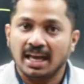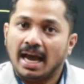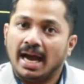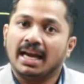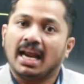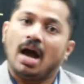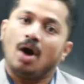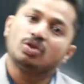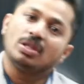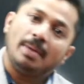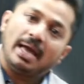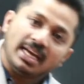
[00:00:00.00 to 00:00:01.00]
and how
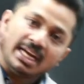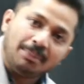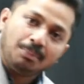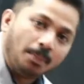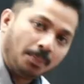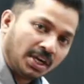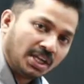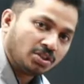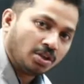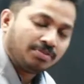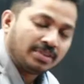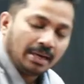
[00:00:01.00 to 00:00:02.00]
the magnetic properties
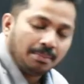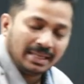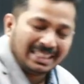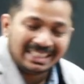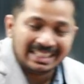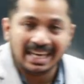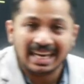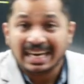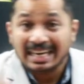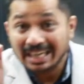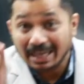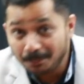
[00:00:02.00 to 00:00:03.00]
of that material
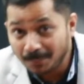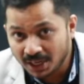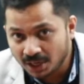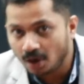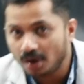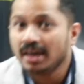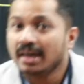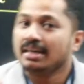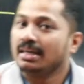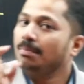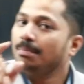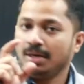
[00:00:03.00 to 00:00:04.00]
depend on
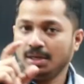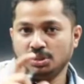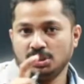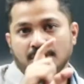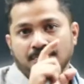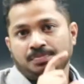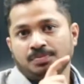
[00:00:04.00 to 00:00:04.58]
temperature.